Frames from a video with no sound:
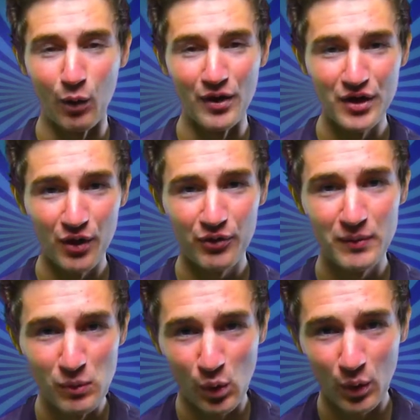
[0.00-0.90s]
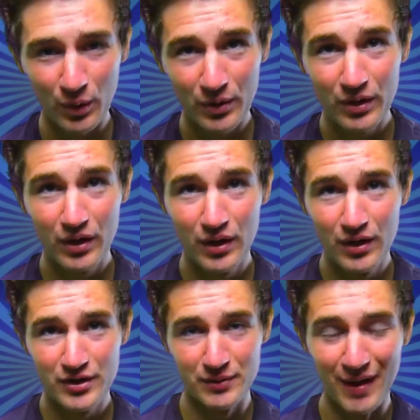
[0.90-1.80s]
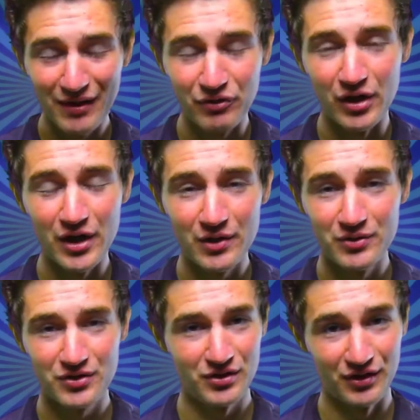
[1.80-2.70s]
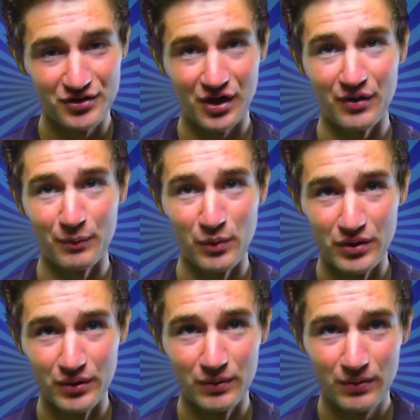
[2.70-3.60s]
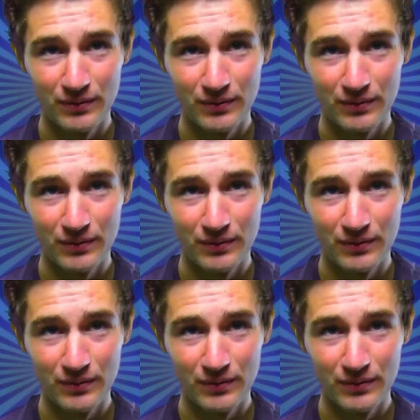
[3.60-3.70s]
want nothing more to make videos and share them with you.